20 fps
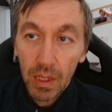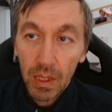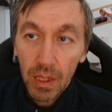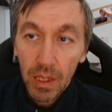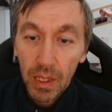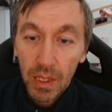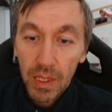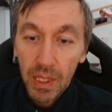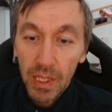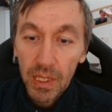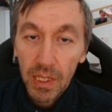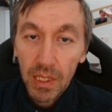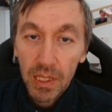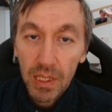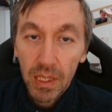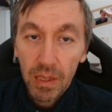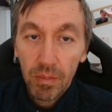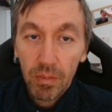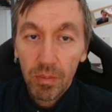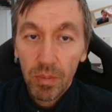And the idea is
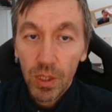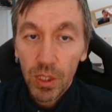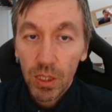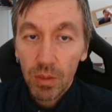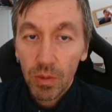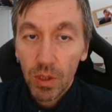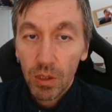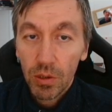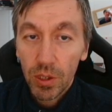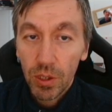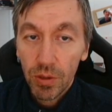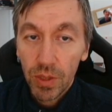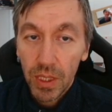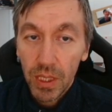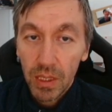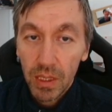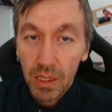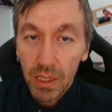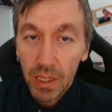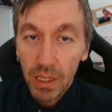that bishop goes to
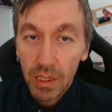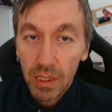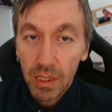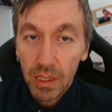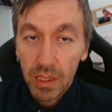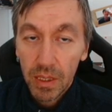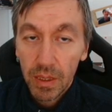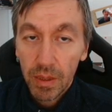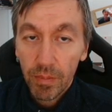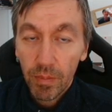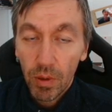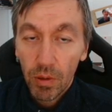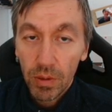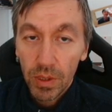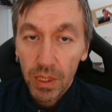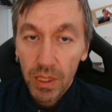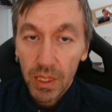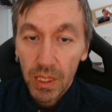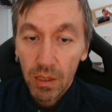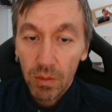c6, the pawn
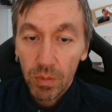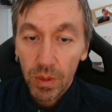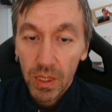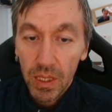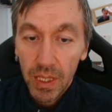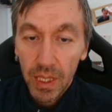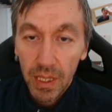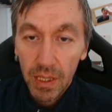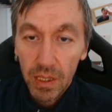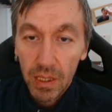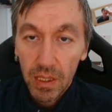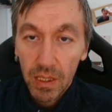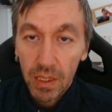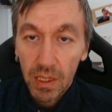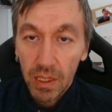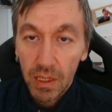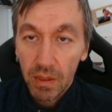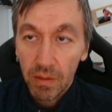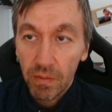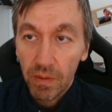is now protected,
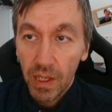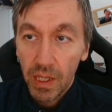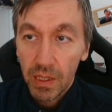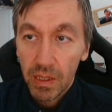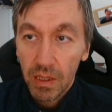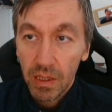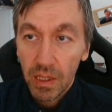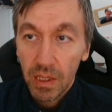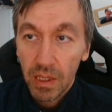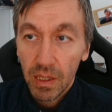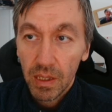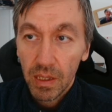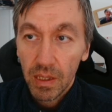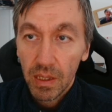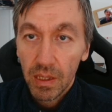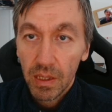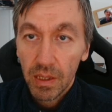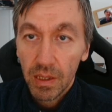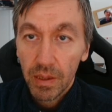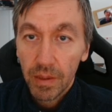and finally
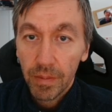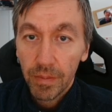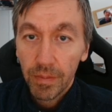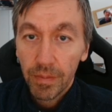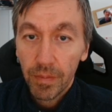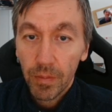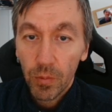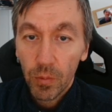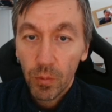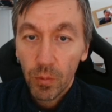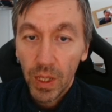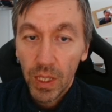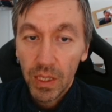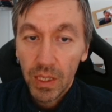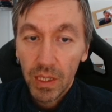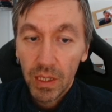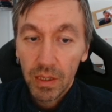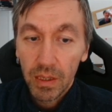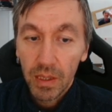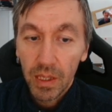white
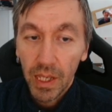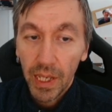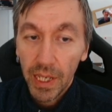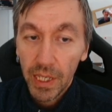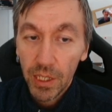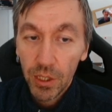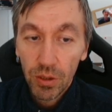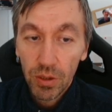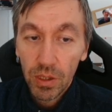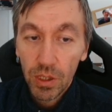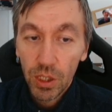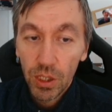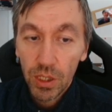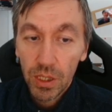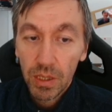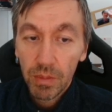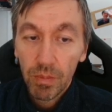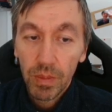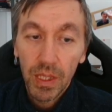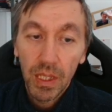can actually
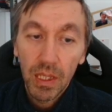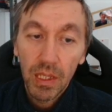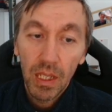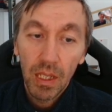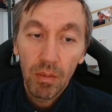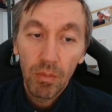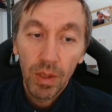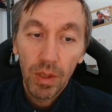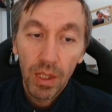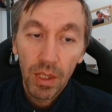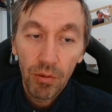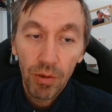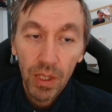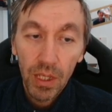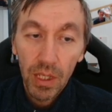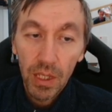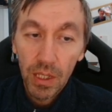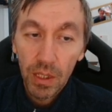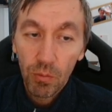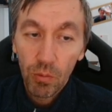just play king
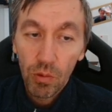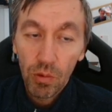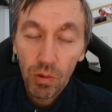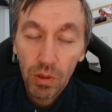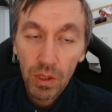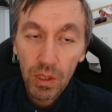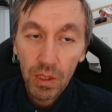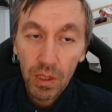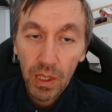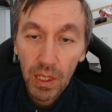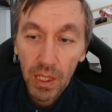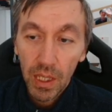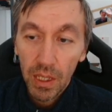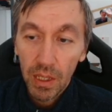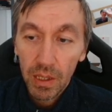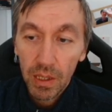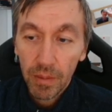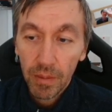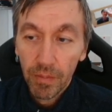b3 and walk the king